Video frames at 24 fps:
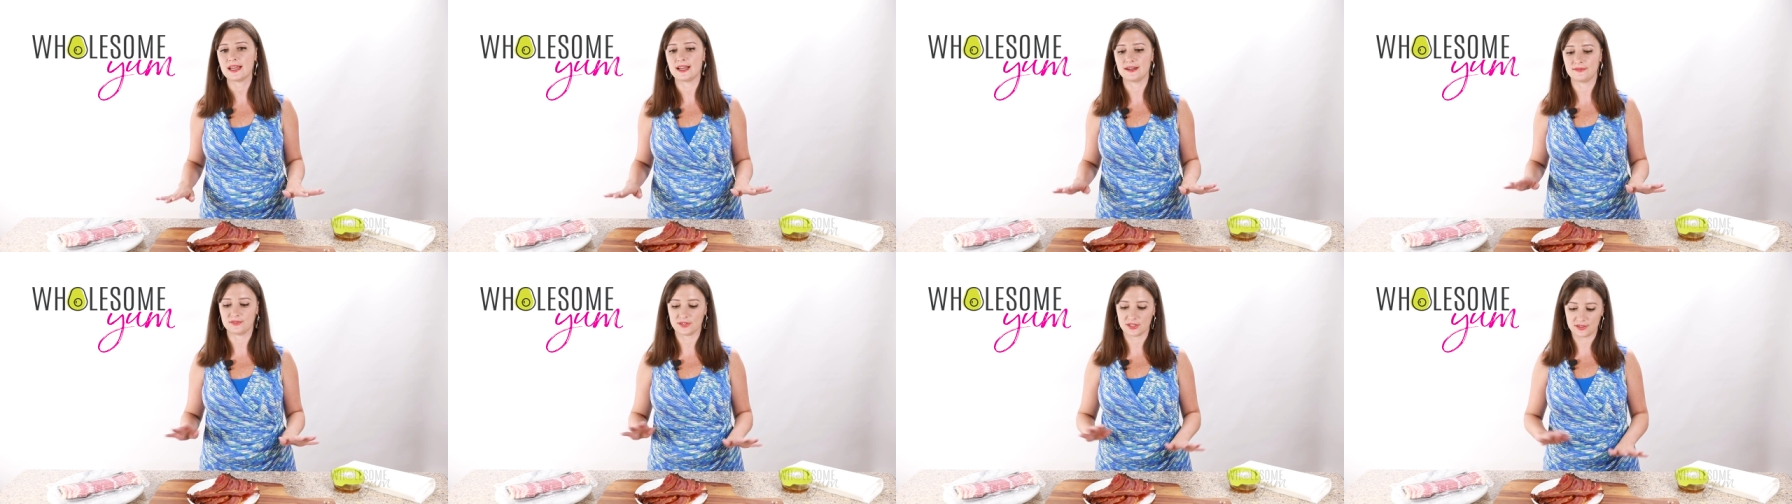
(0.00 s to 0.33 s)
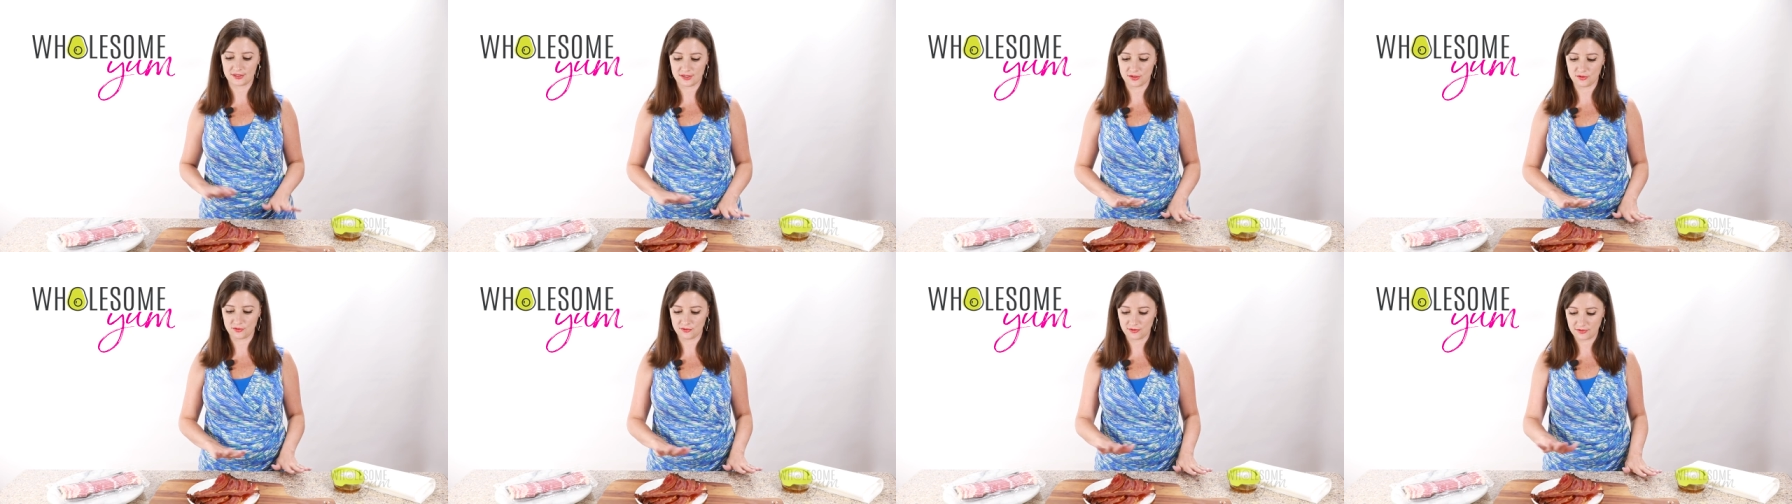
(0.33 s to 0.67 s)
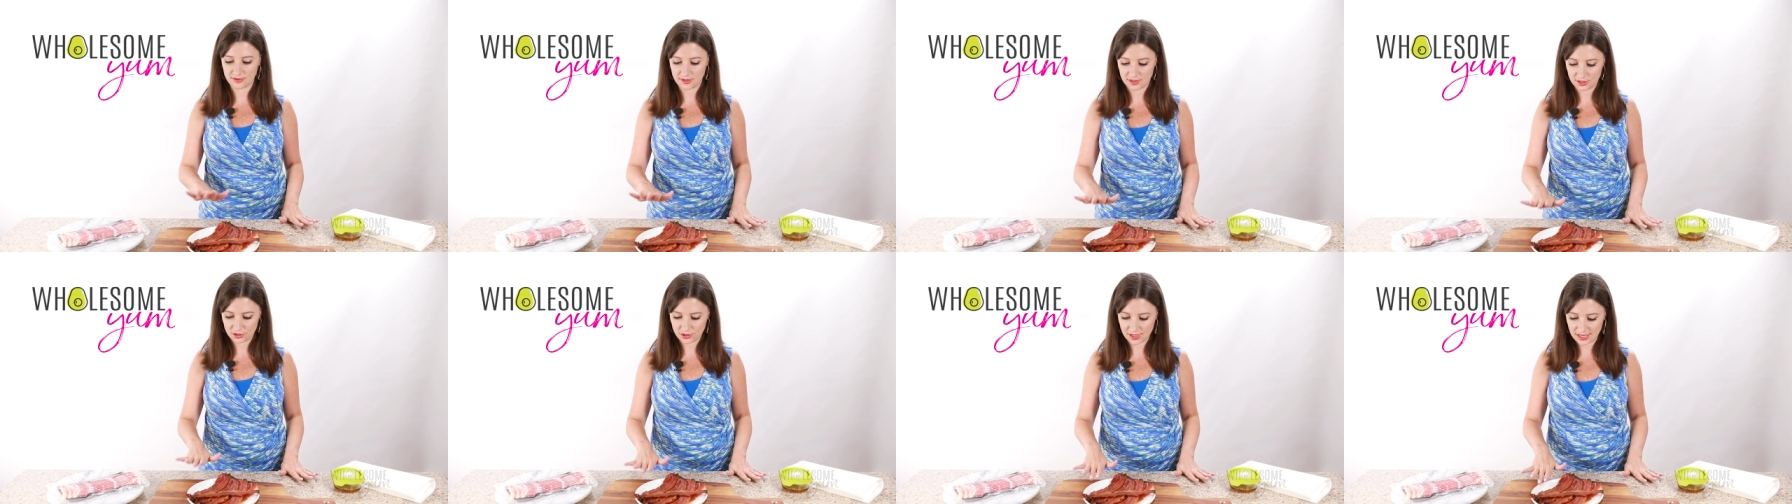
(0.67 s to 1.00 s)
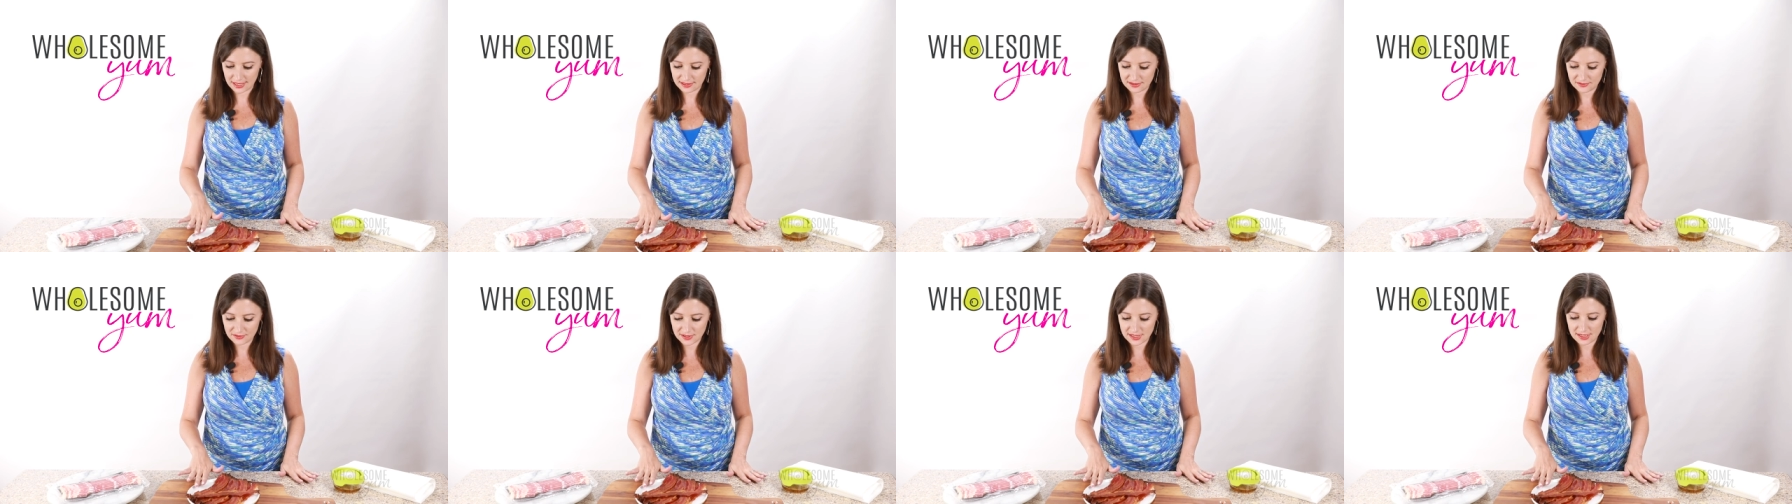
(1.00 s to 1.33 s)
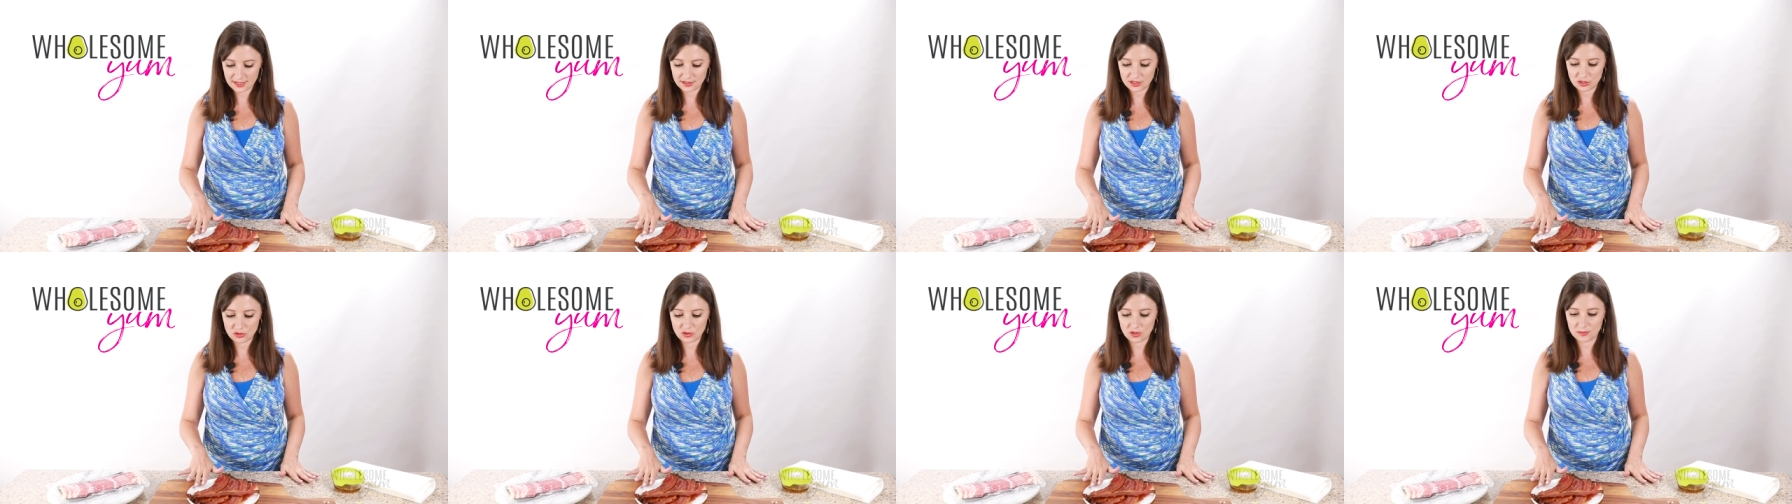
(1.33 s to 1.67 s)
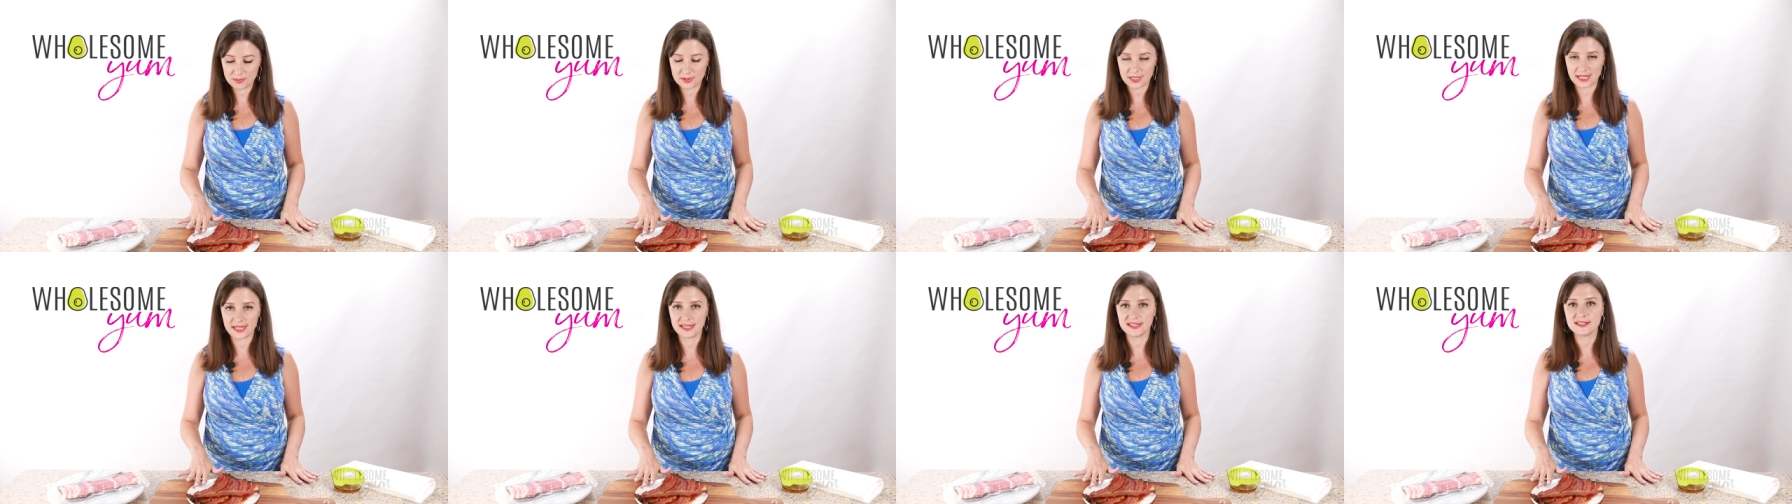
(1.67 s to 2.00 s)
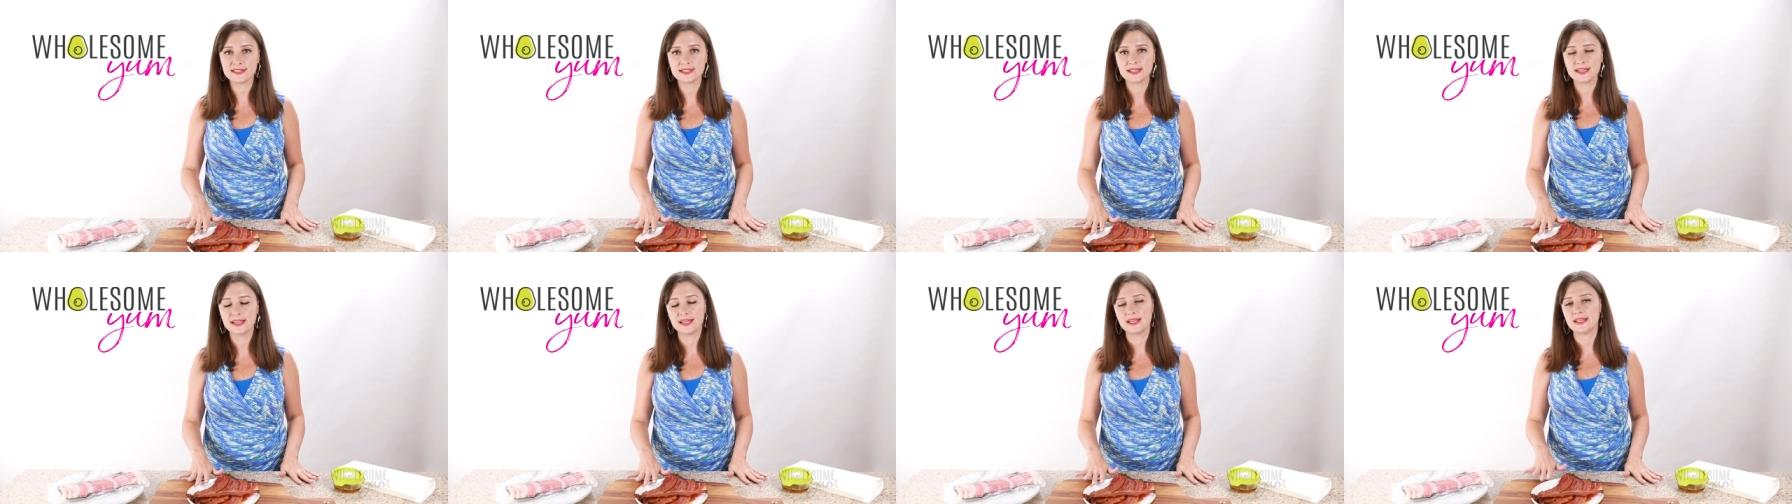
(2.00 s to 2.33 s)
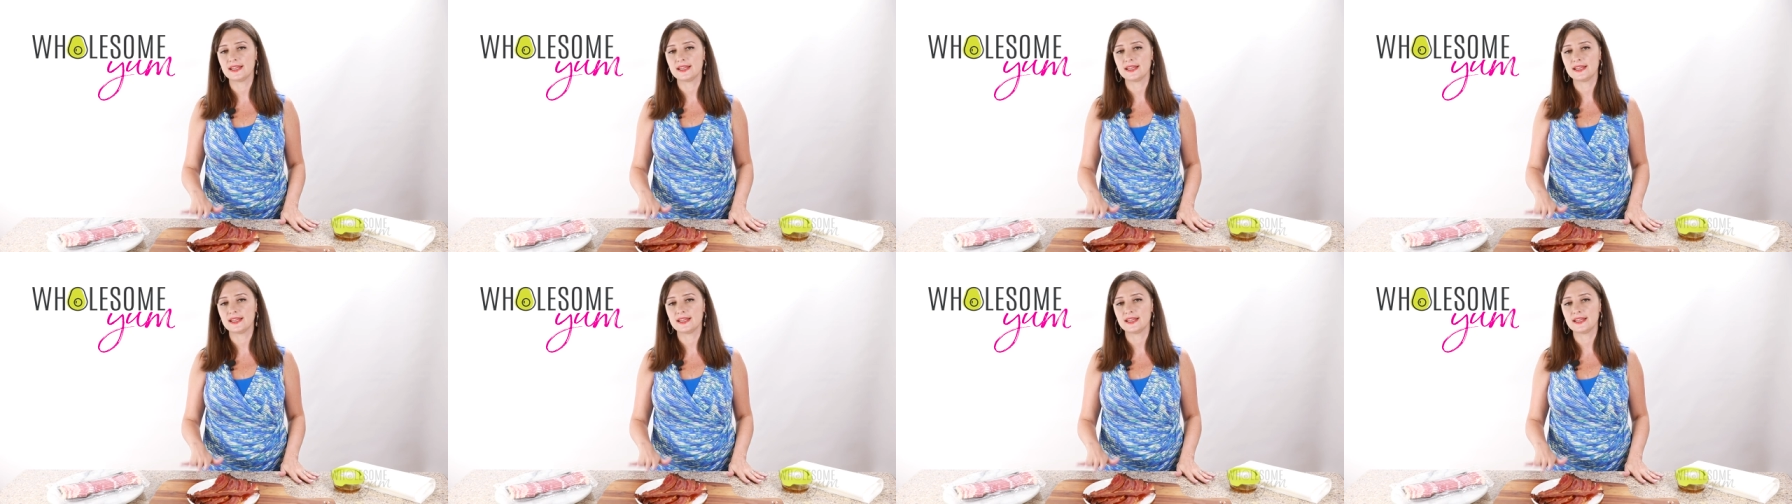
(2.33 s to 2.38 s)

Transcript: after you've transferred it to a plate,